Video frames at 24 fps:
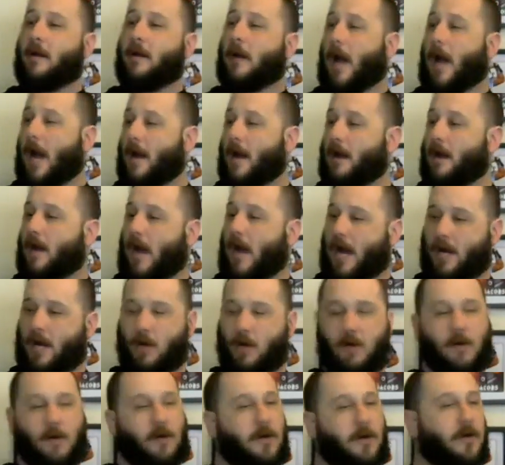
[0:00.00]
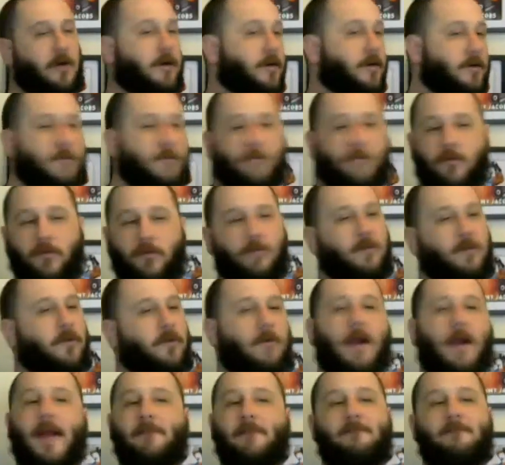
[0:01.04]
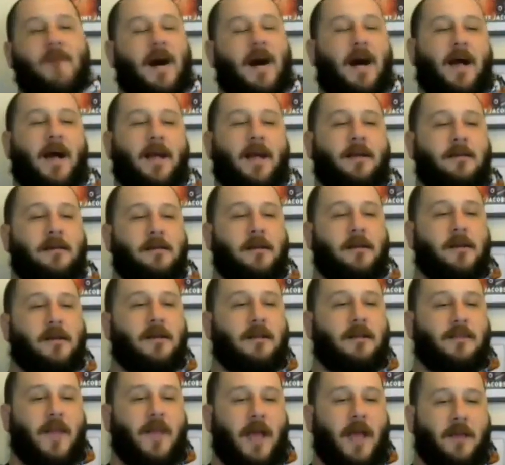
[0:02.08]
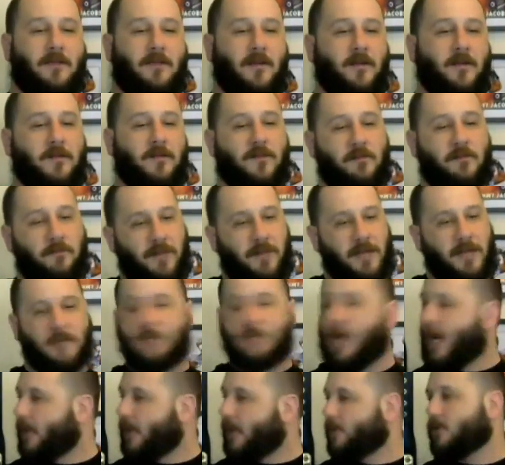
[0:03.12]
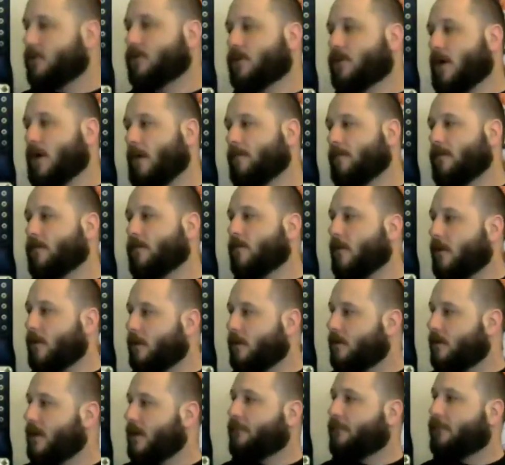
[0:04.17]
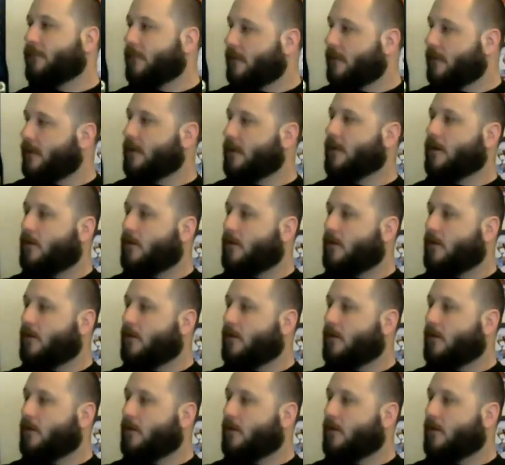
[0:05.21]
I heard through the grapevine that there's some big changes coming, so you're definitely going